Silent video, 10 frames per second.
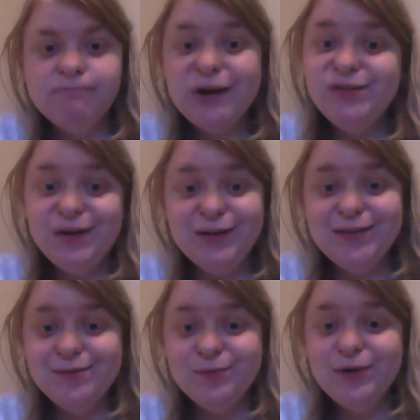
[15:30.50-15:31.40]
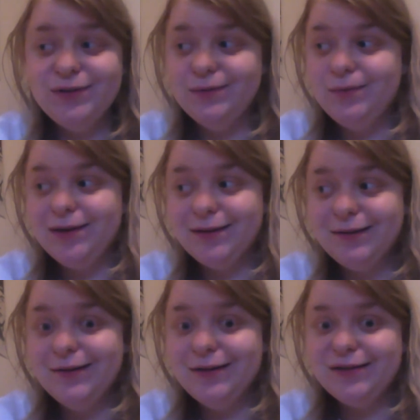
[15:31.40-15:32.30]
I studied the importance of being
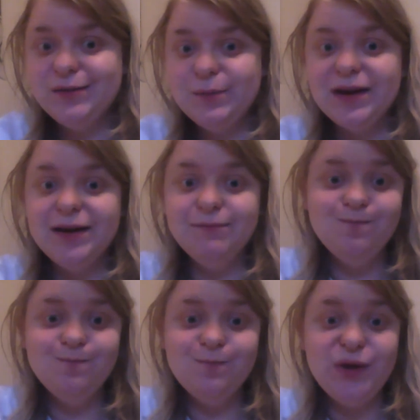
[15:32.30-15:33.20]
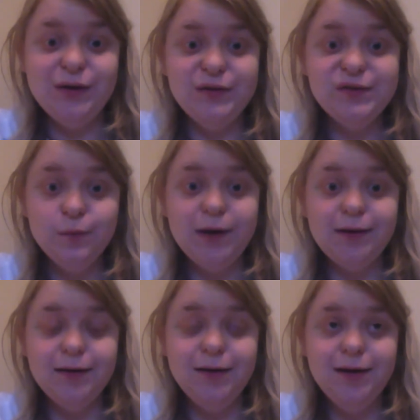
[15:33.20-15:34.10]
earnest by being a
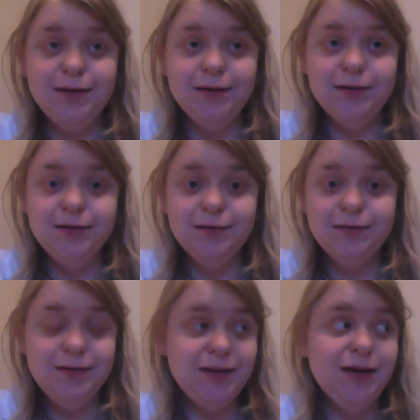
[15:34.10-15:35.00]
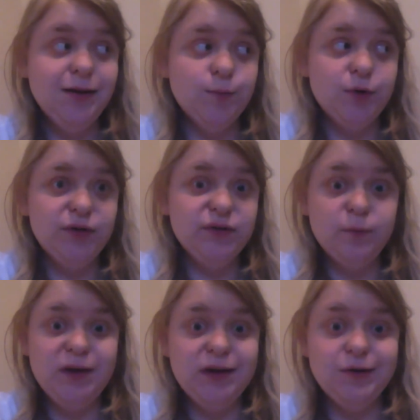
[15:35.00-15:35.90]
swing in the importance of
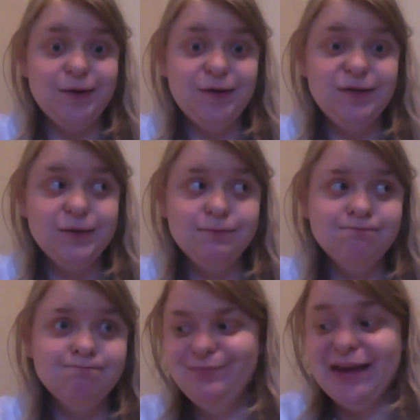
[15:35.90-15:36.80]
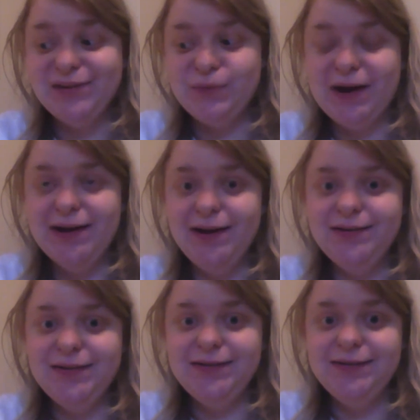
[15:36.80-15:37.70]
being earnest. That's why I
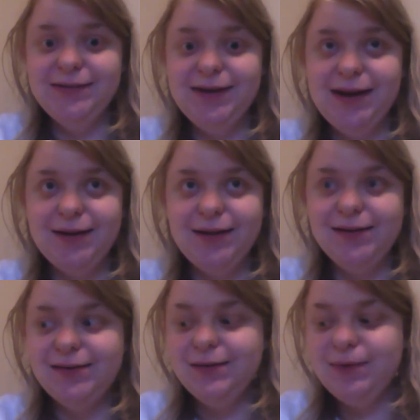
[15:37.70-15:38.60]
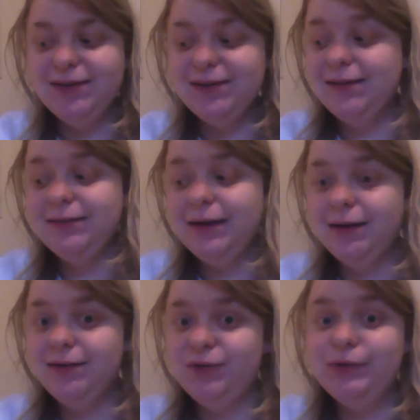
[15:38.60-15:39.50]
didn't analyze it, because I did
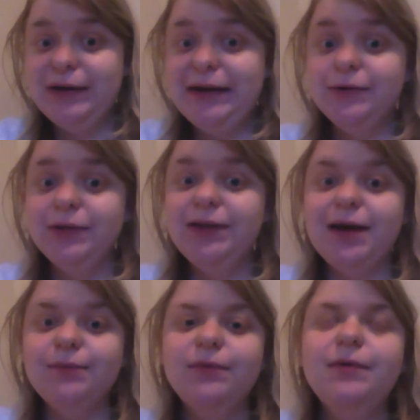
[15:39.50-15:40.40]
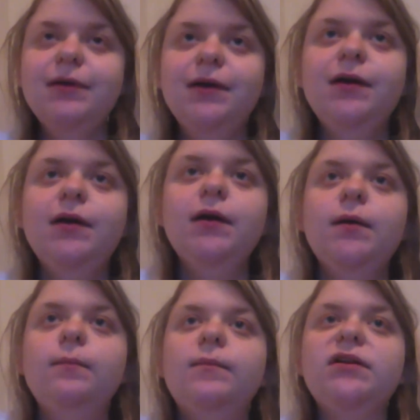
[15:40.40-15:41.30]
not do nearly that
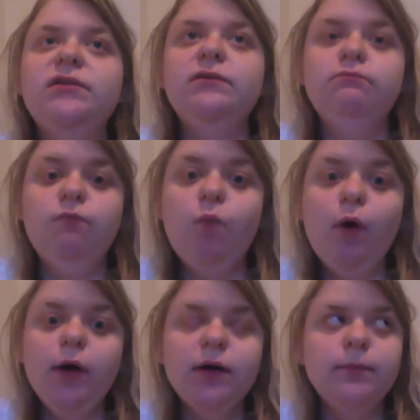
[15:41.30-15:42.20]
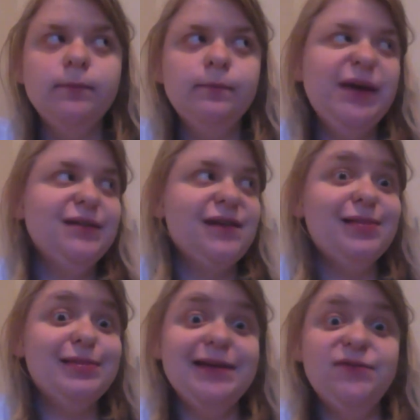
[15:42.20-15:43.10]
much work, because I
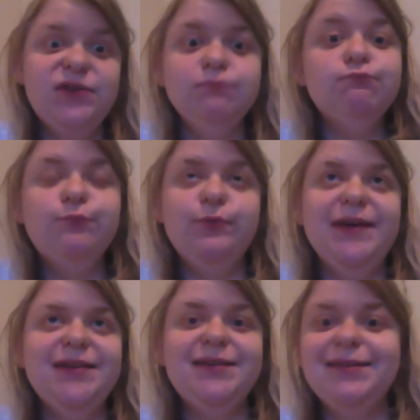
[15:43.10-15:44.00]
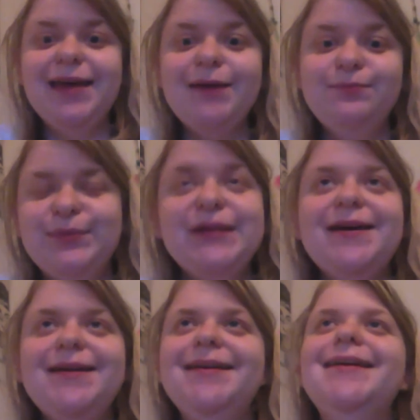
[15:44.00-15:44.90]
lived and breathed that
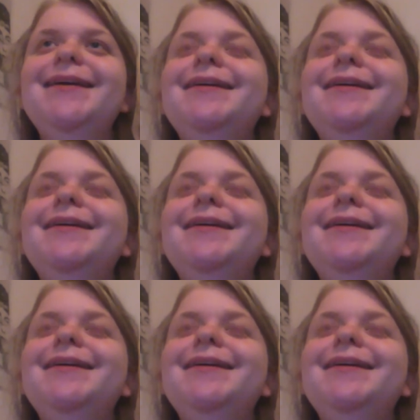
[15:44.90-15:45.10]
play.